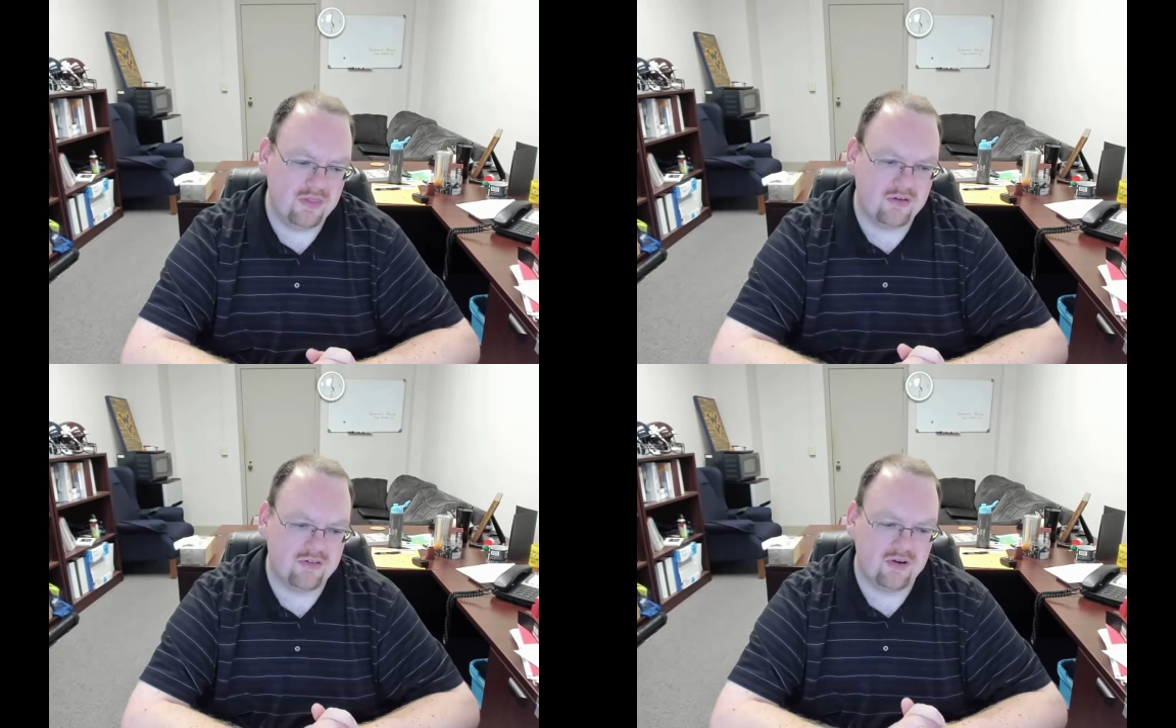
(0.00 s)

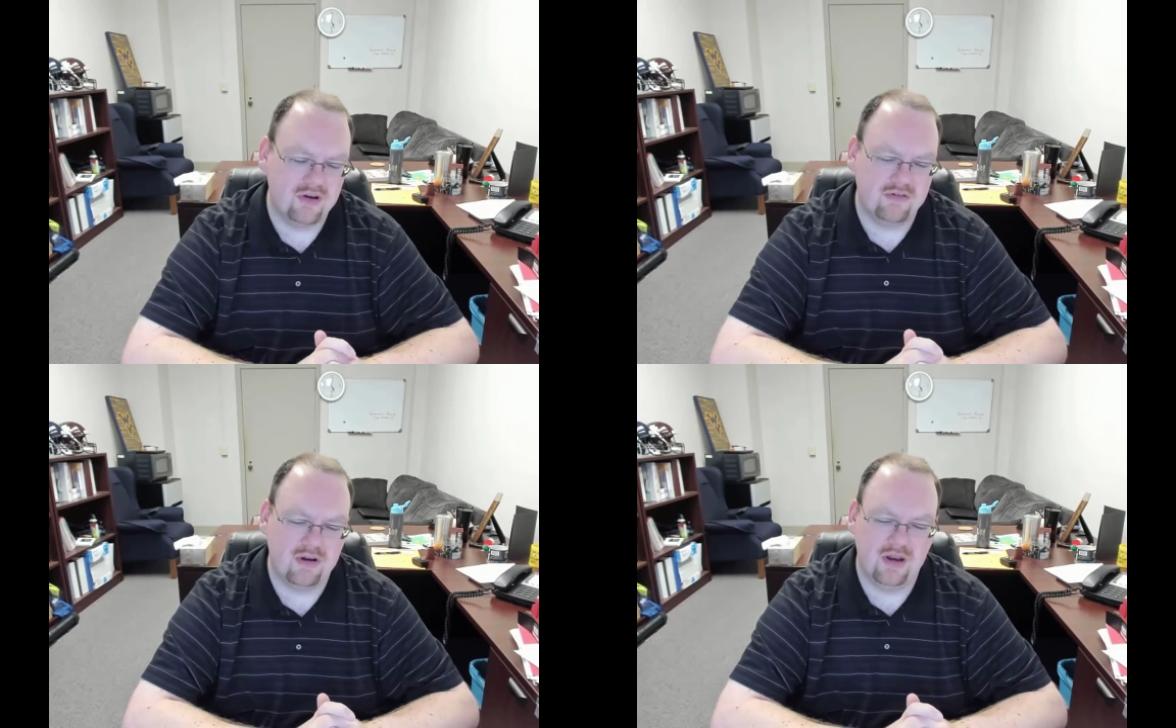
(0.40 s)
there are
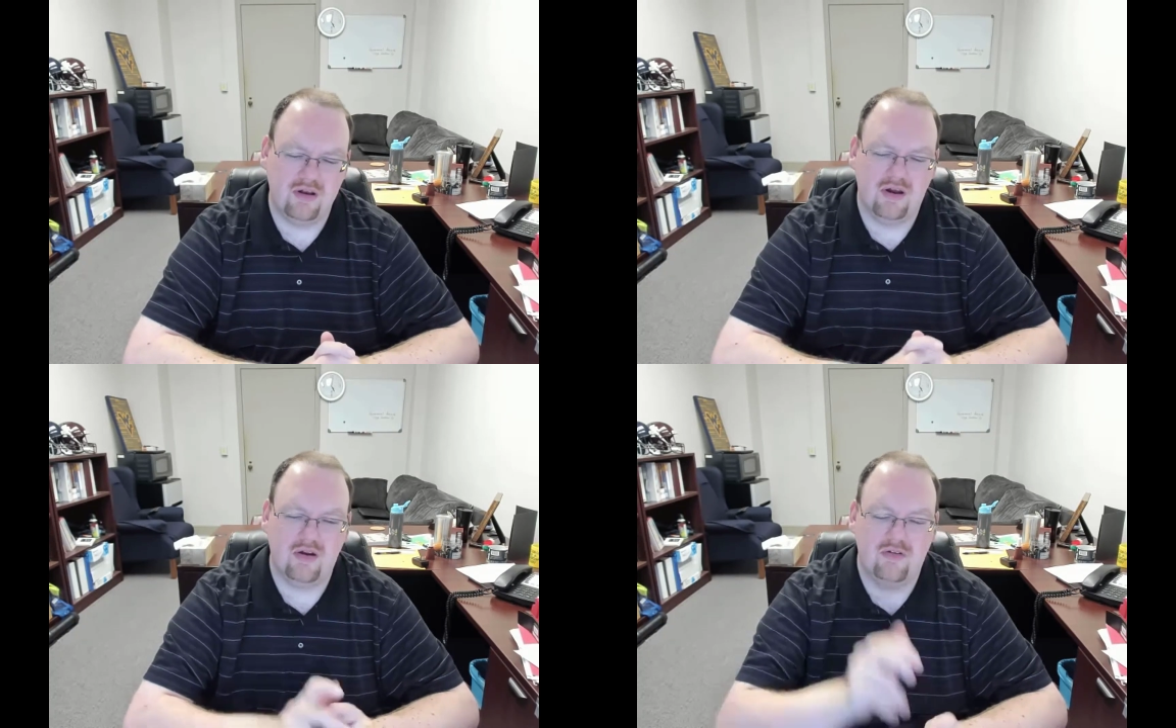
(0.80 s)
certain
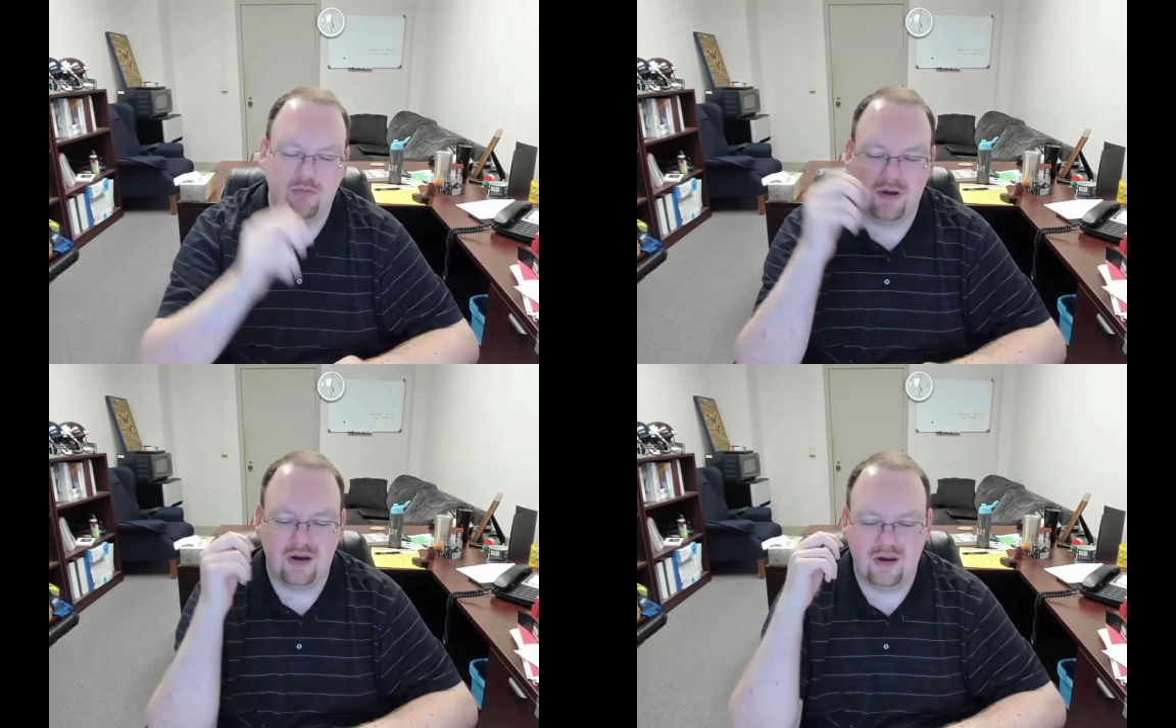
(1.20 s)
credit cards
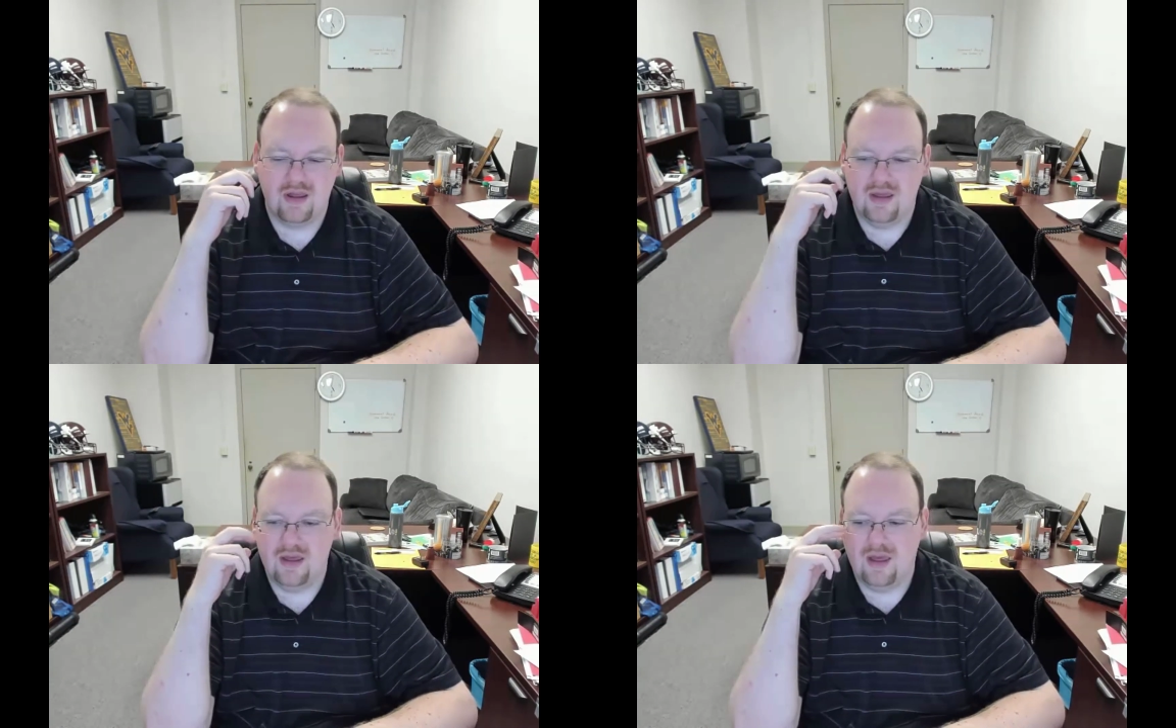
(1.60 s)
where,
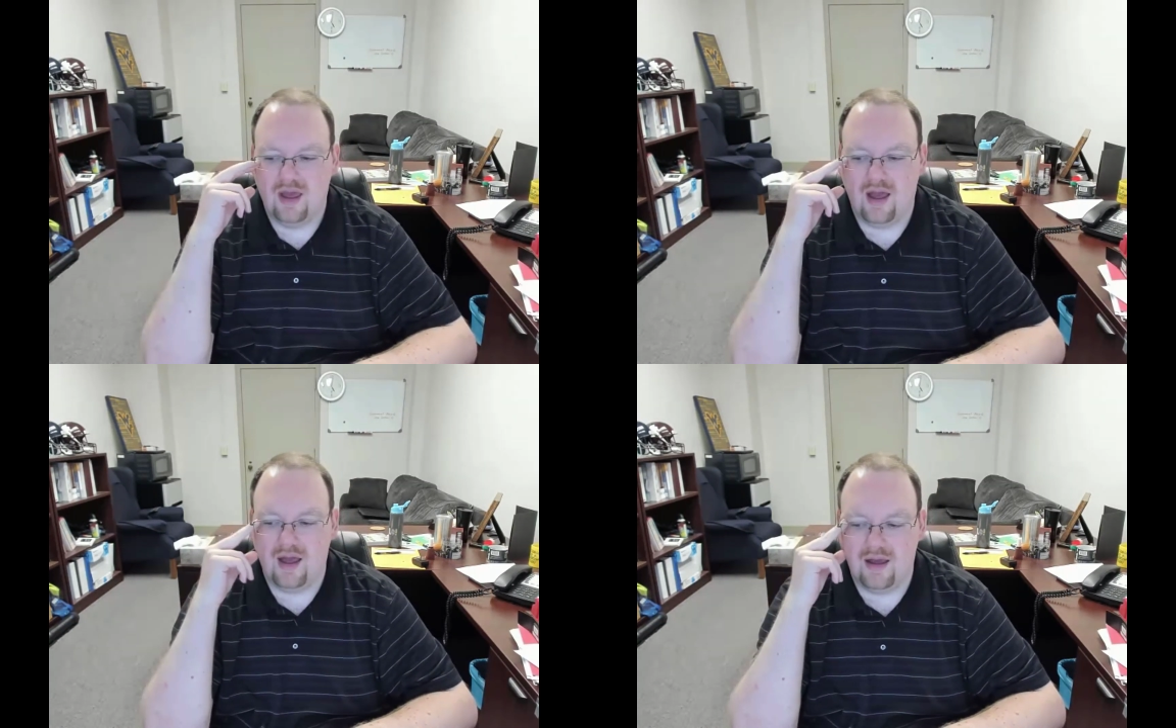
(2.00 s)

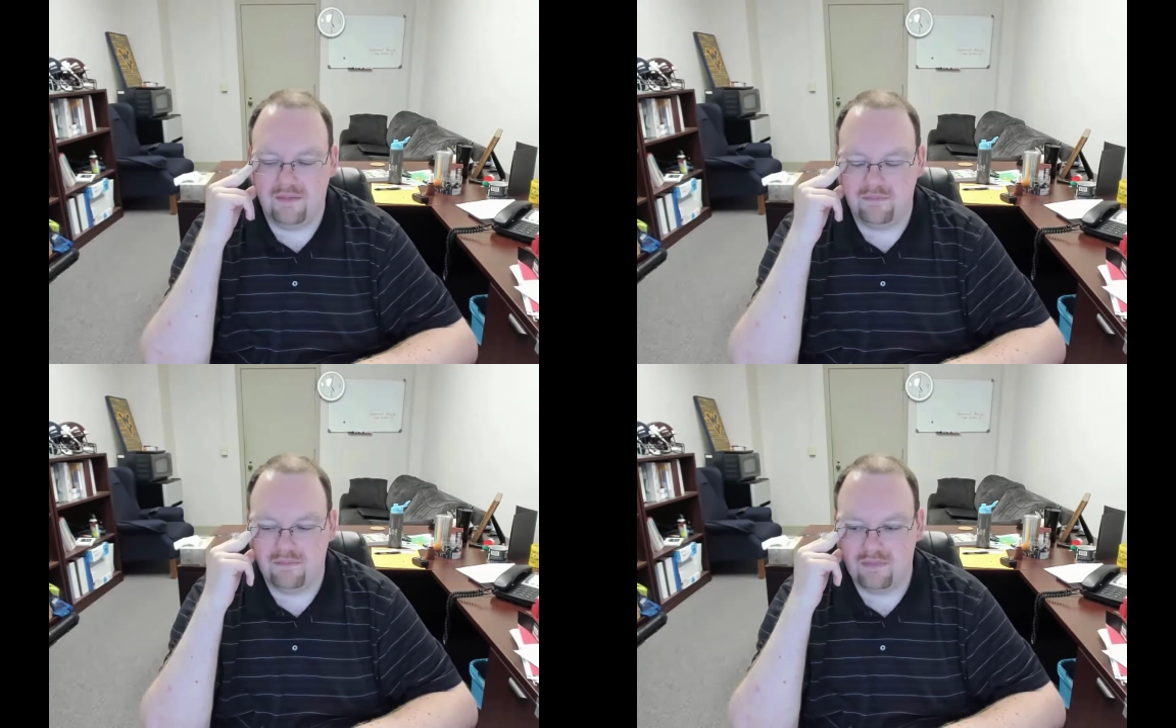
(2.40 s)

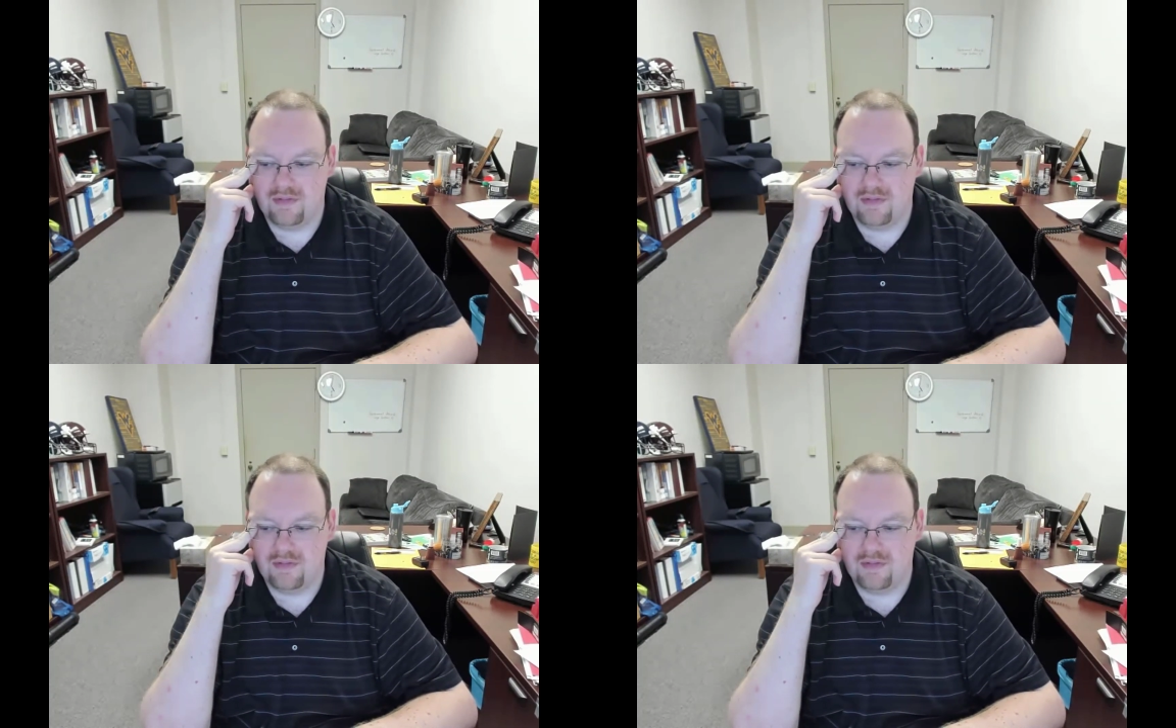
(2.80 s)
um,